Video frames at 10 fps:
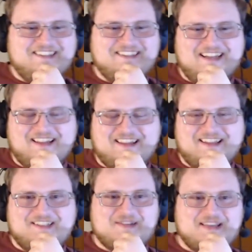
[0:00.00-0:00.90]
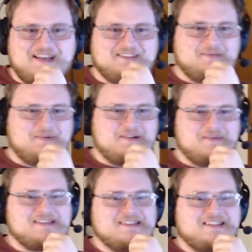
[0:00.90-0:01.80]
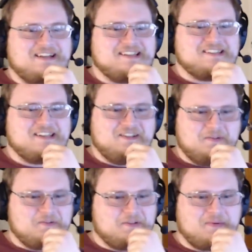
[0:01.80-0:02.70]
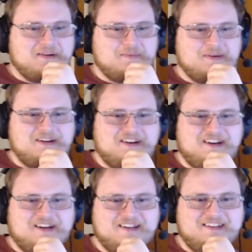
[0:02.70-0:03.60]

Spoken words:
I think she was actually pretty busy today, so I don't know if she'll pop in or not.